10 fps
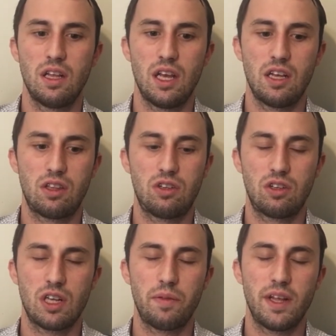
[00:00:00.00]
it's
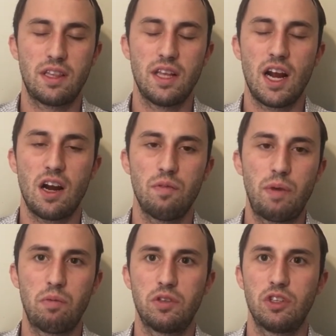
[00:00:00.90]
just something that's there and
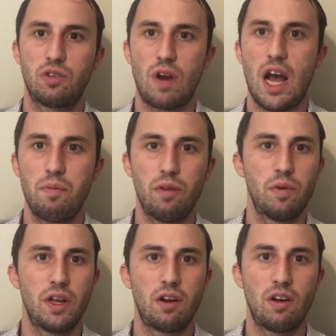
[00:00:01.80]
people just grab it
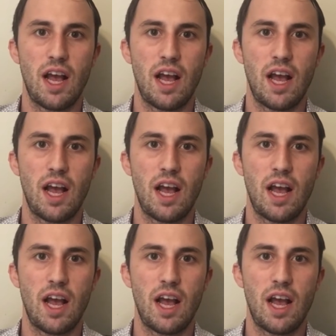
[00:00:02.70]
when they're